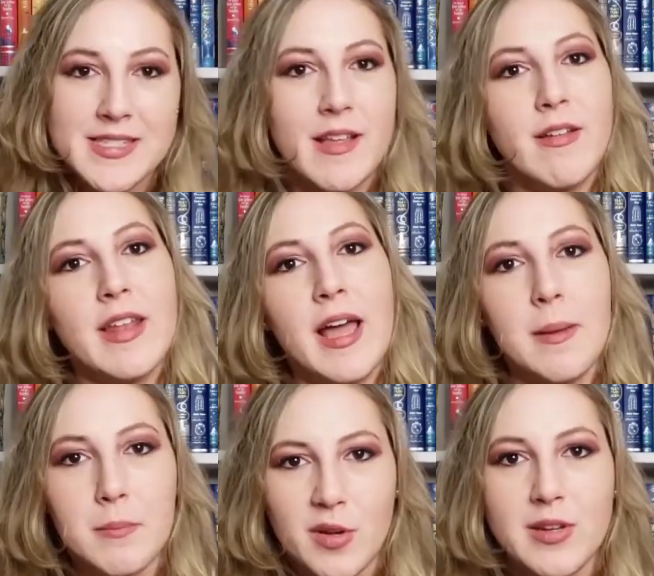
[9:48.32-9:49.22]

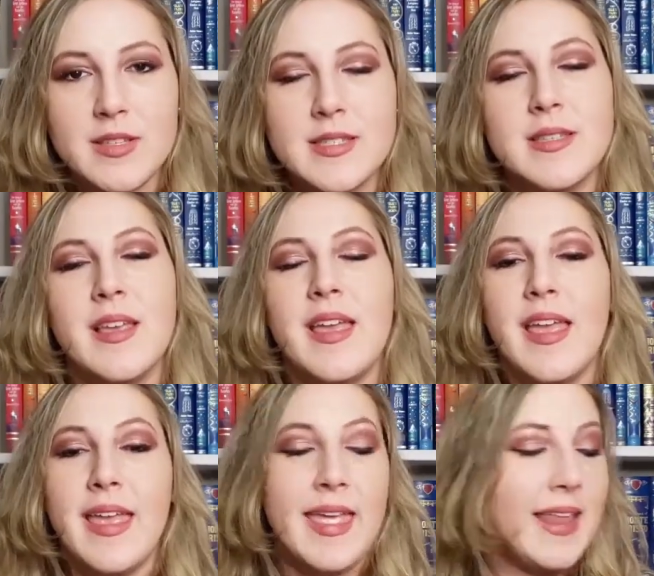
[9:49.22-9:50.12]
Celadon Books,
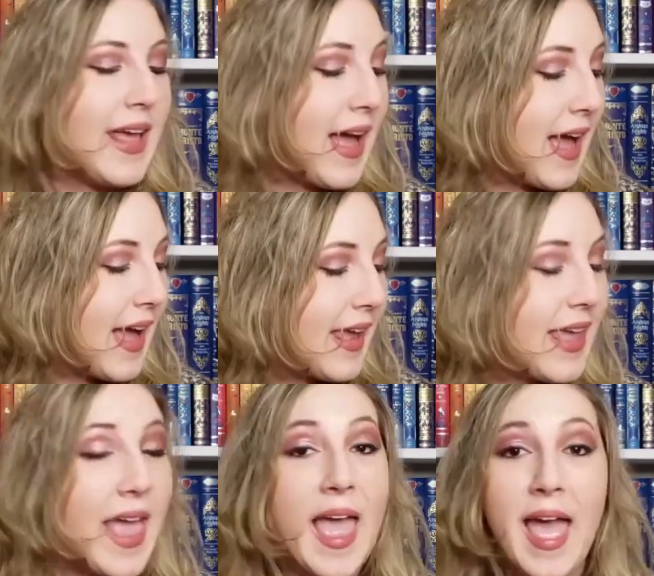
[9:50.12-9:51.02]
and
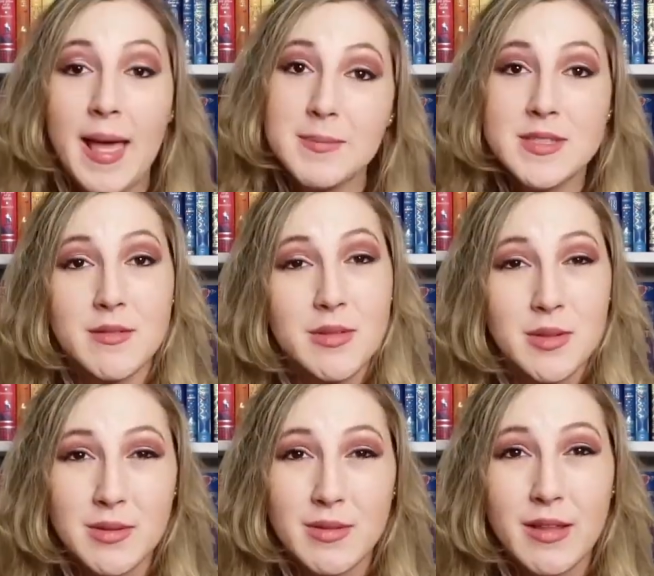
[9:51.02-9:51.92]
I
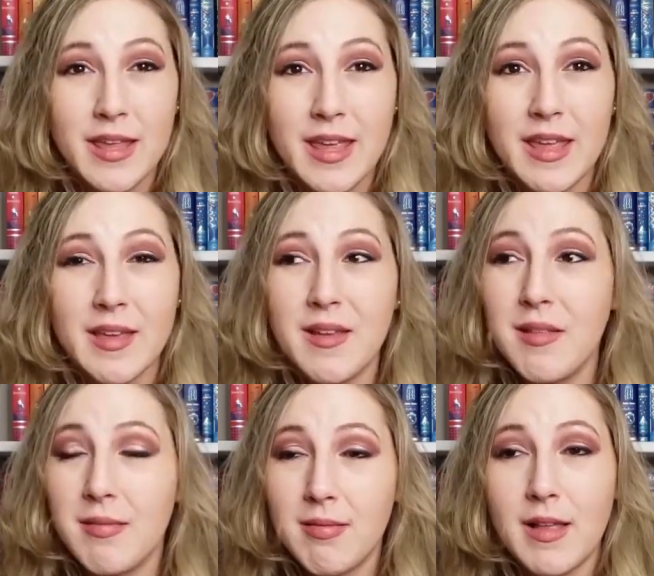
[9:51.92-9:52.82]
absolutely
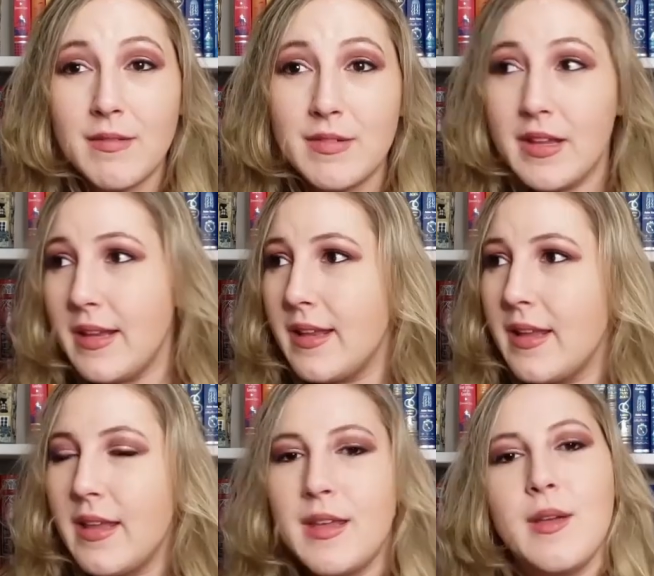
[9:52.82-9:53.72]
loved it.
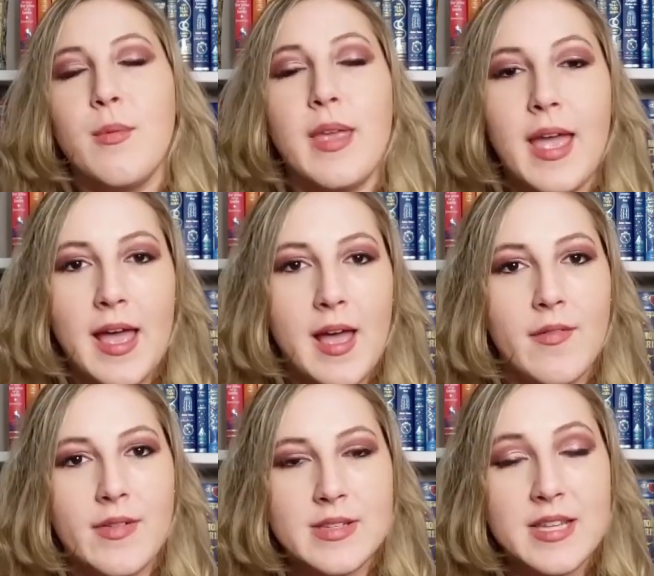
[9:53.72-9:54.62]
We
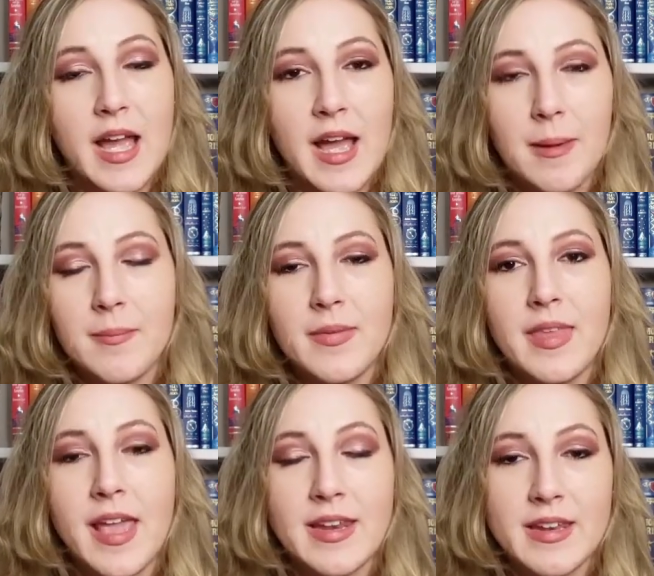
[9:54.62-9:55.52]
have Tom
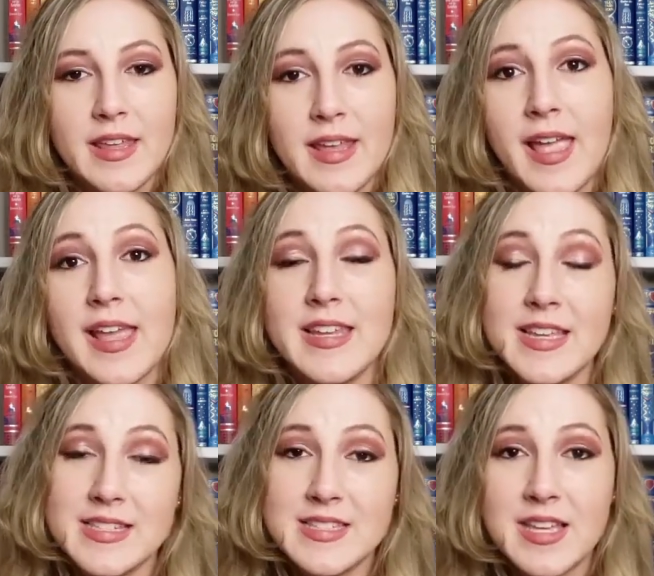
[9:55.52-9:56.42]
Kennedy and
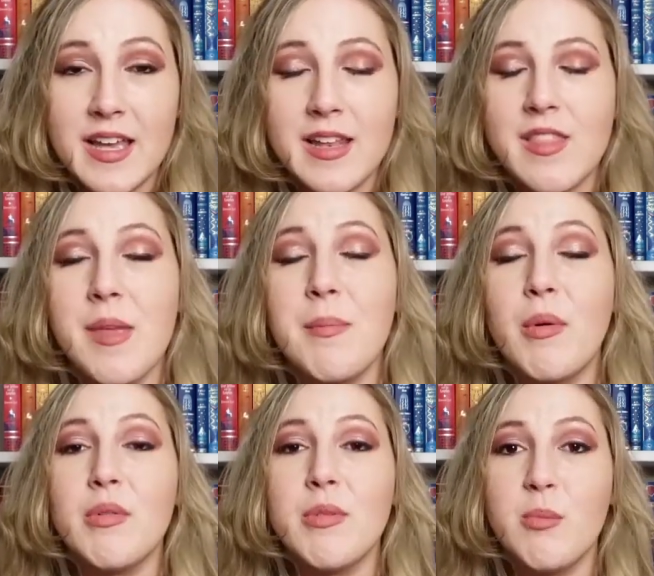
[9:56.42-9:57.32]
his son. They
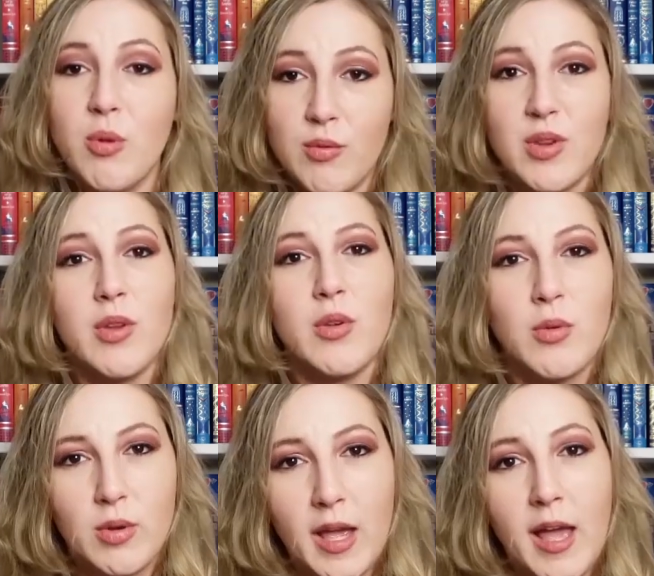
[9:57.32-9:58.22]
both moved to a
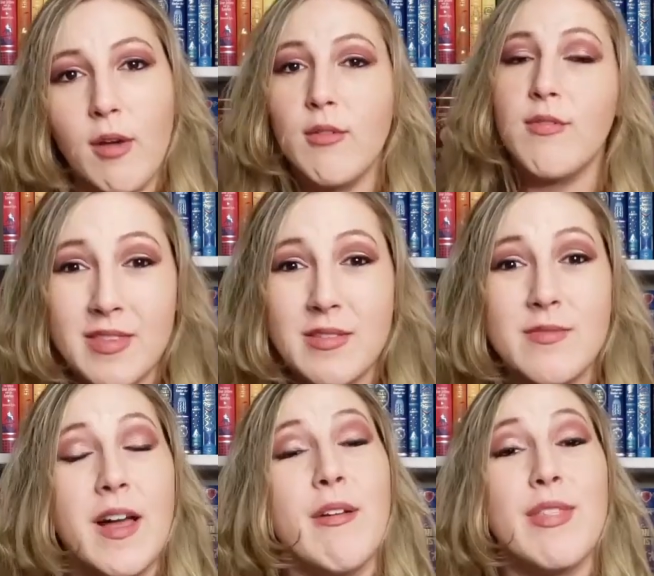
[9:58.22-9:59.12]
new town
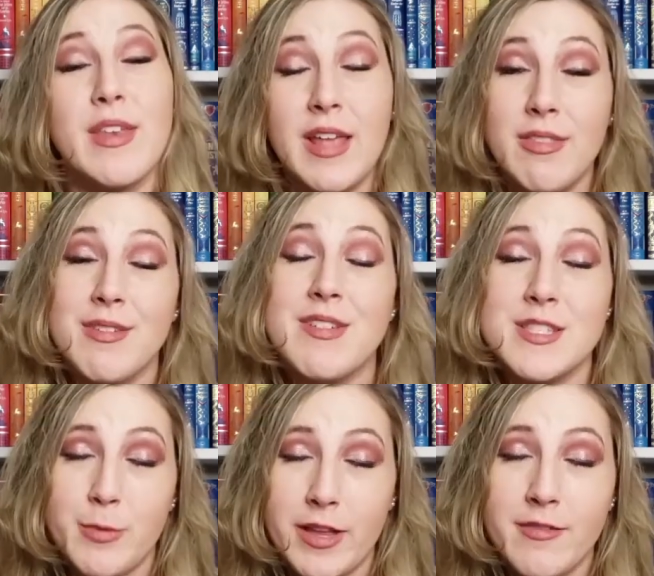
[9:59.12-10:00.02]
following the death of
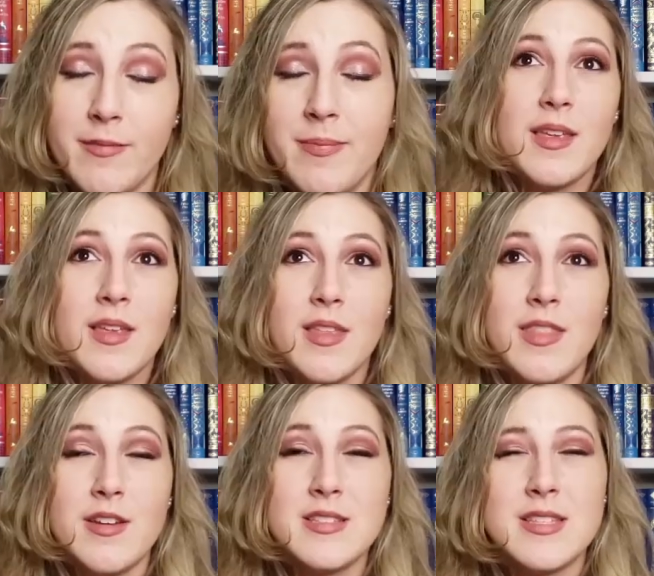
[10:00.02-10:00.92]
his wife.
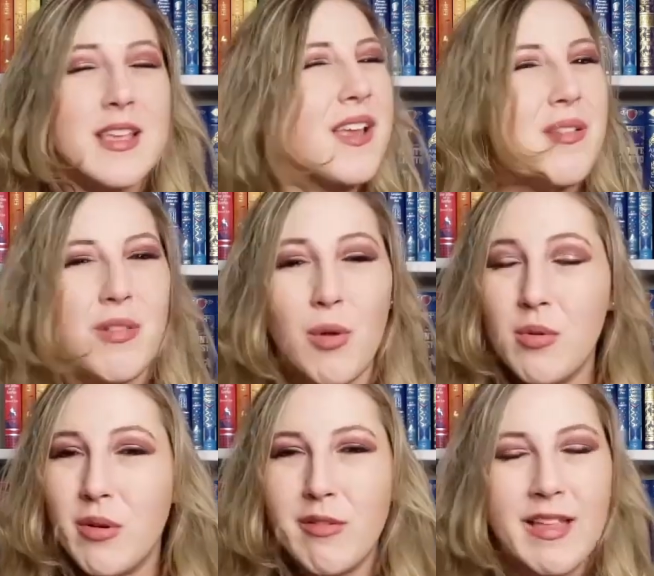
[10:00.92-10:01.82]
There's this like
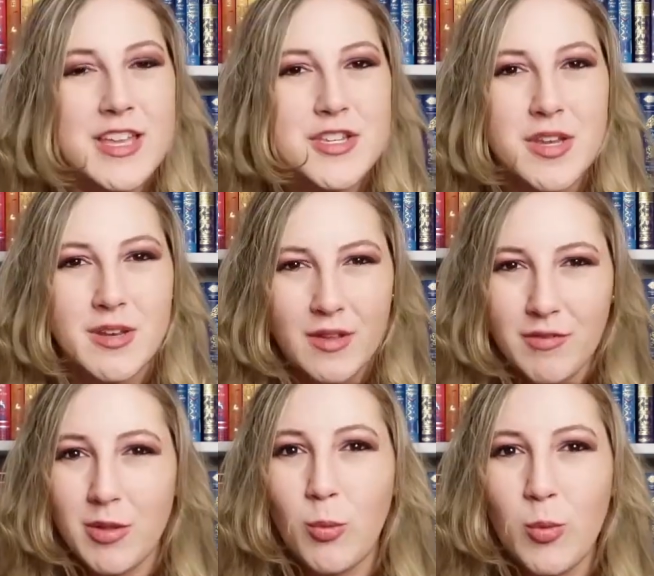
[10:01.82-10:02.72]
local legend
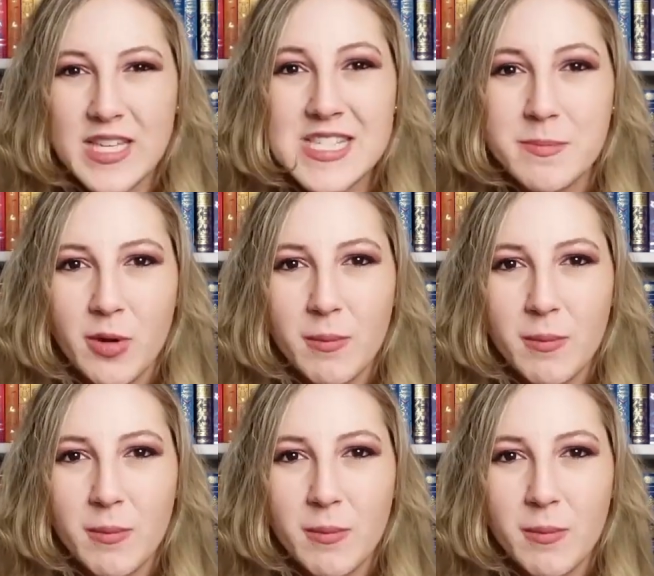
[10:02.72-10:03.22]
of the Whisper